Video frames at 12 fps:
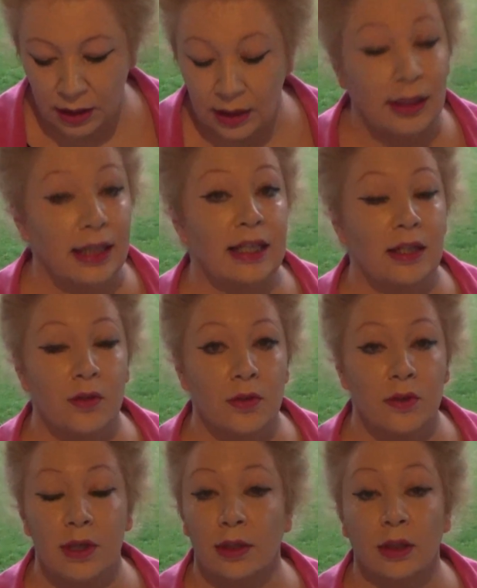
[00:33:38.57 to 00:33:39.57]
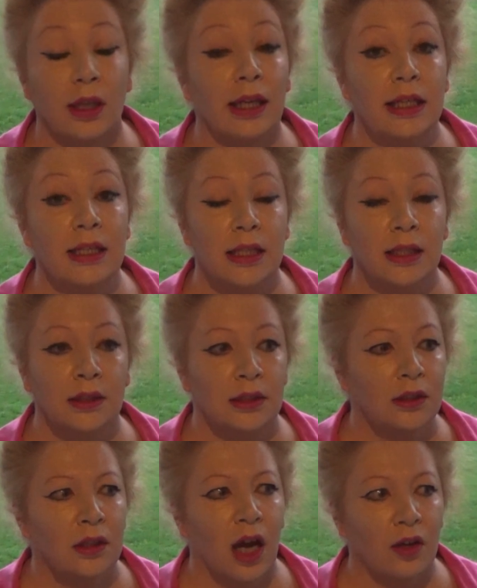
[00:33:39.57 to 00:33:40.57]
Leaders didn't lead,
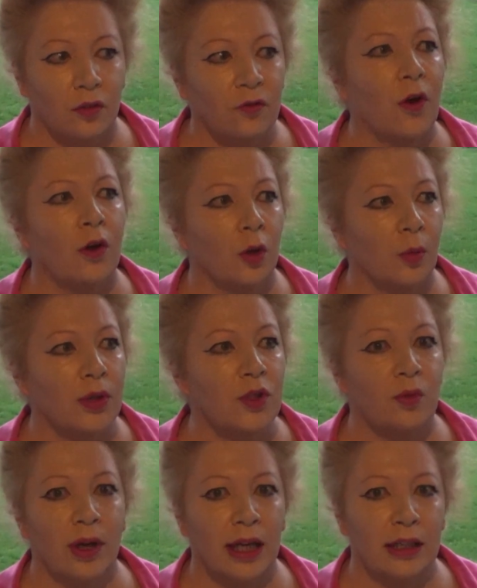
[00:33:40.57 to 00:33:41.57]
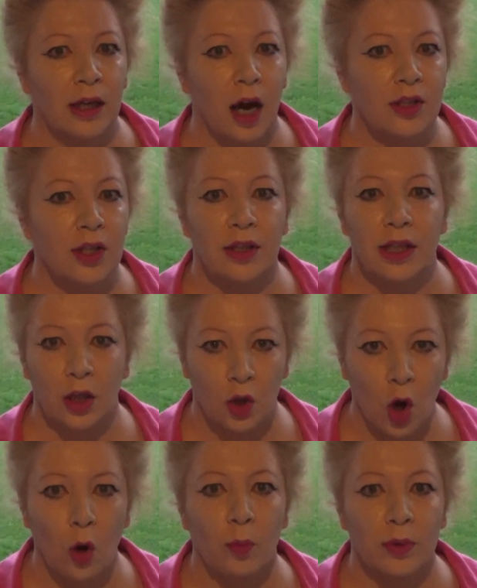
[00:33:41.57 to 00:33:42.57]
and followers, recognising the
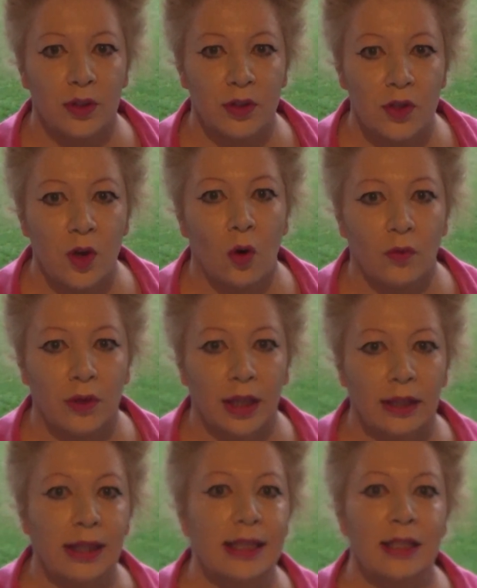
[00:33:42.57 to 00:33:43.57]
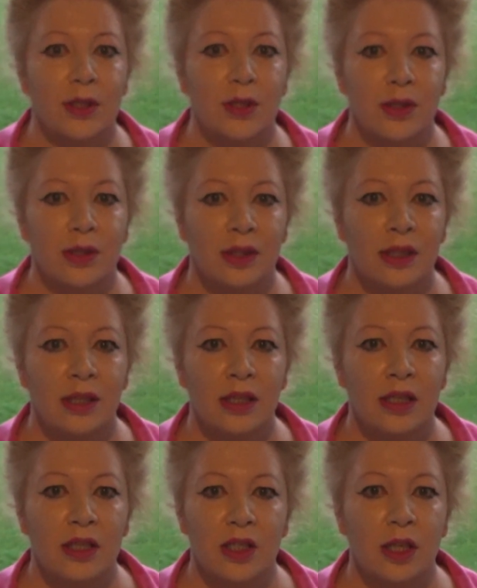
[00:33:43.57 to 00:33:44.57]
incompetence of their leaders,
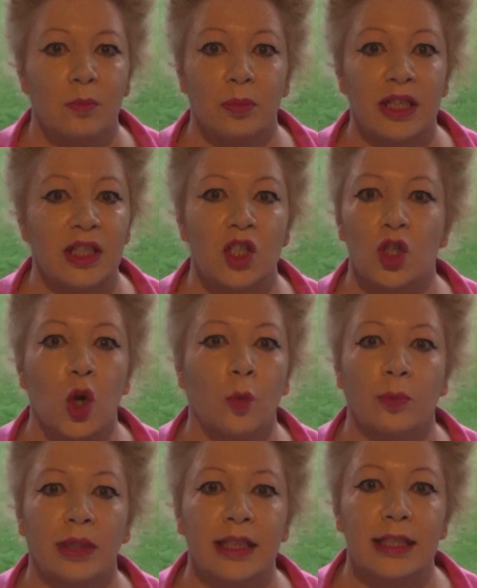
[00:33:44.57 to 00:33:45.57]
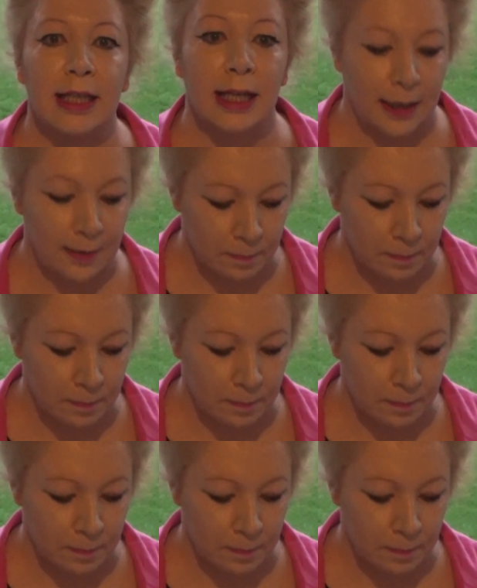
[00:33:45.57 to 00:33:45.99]
simply stopped listening.